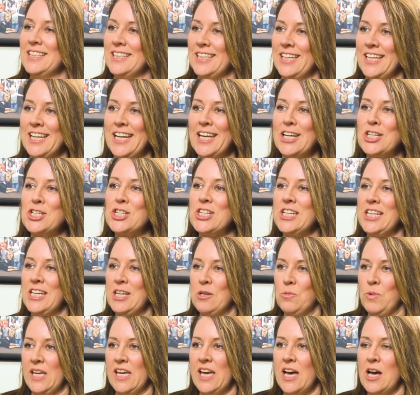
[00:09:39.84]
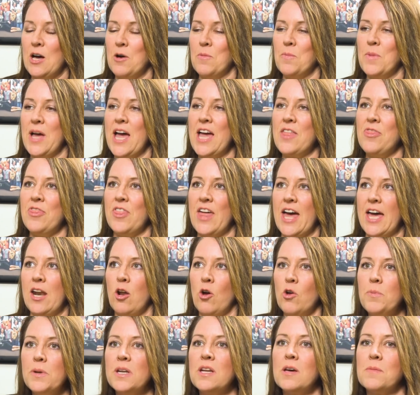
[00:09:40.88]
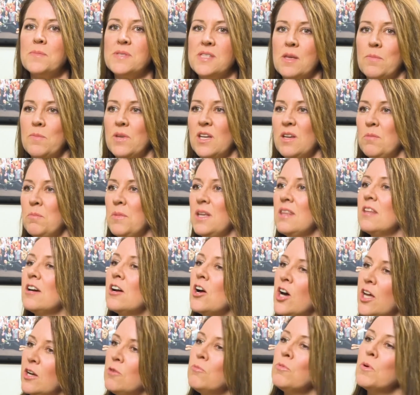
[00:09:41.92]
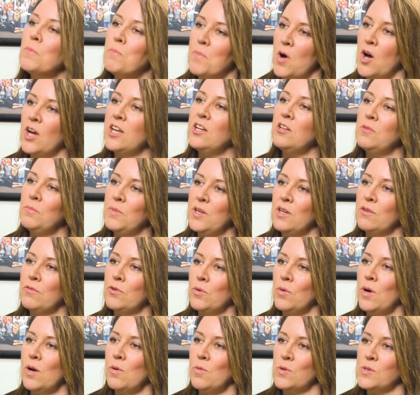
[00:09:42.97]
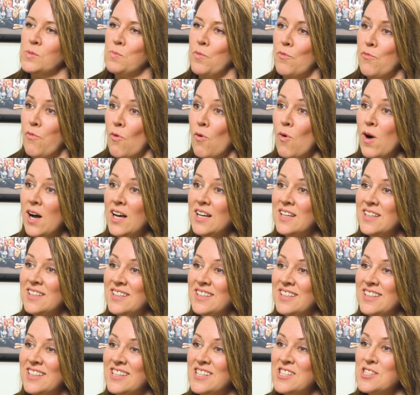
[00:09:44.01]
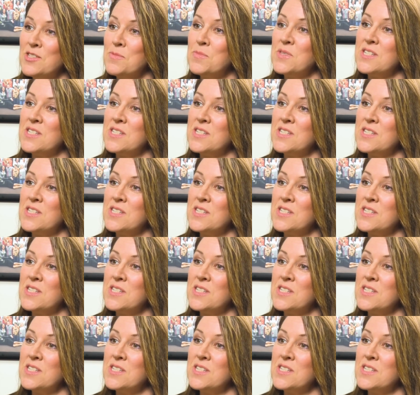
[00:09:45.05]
connection, here we come. And that opened up something in me that kind of reminded me of who I was before. Yeah. Some